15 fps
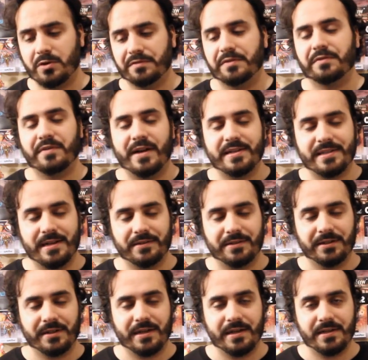of advice out there,
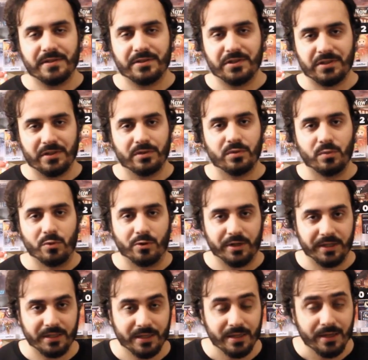guys, just a little
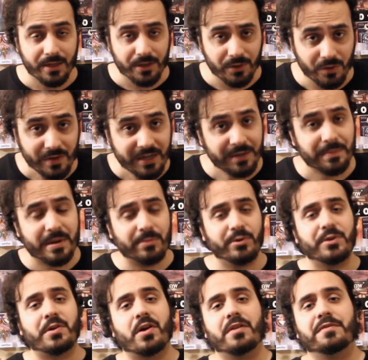warning. You need a memory
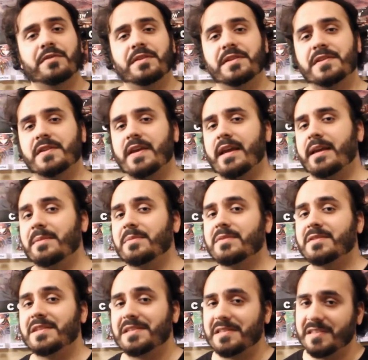card for this game
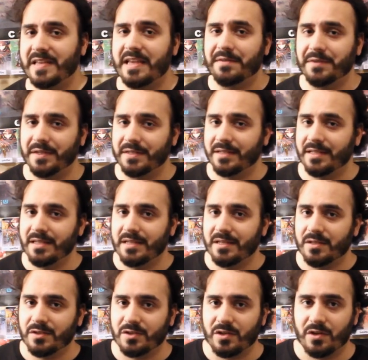to save it.
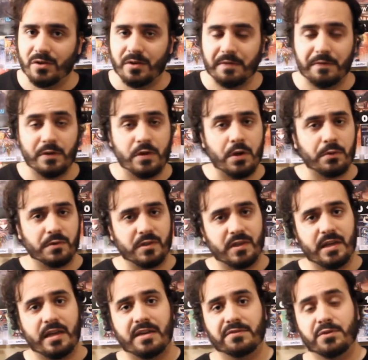So if you don't
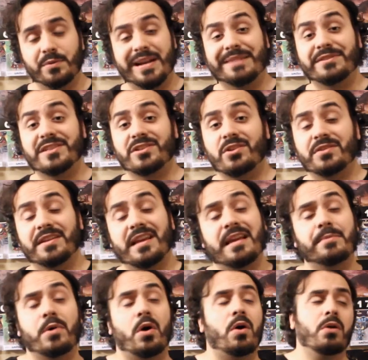save, you would have to start the
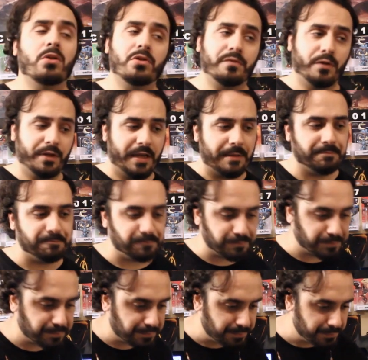game all over again.
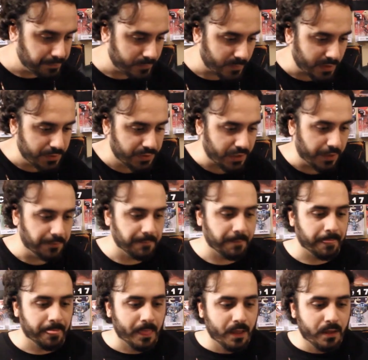So
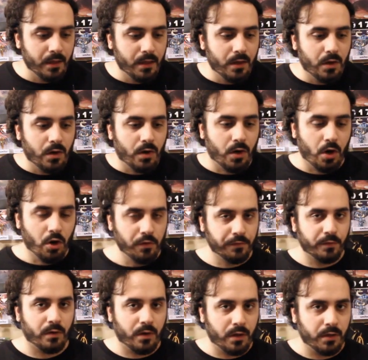
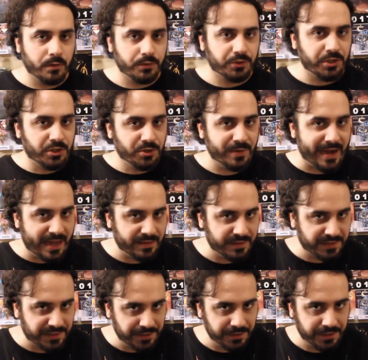Overall, should you add this to your